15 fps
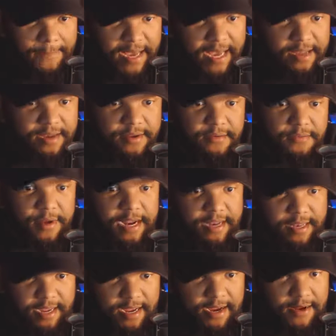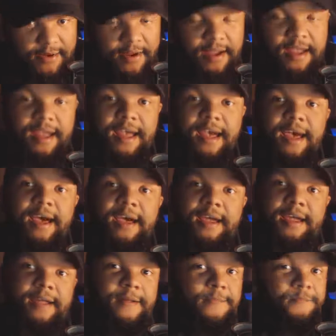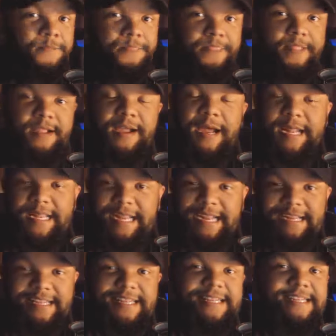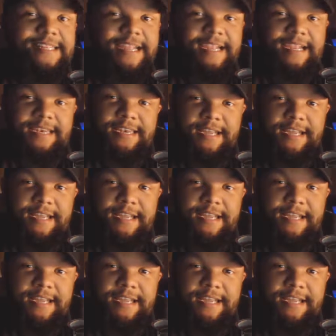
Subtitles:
bastard right there. I can't stand the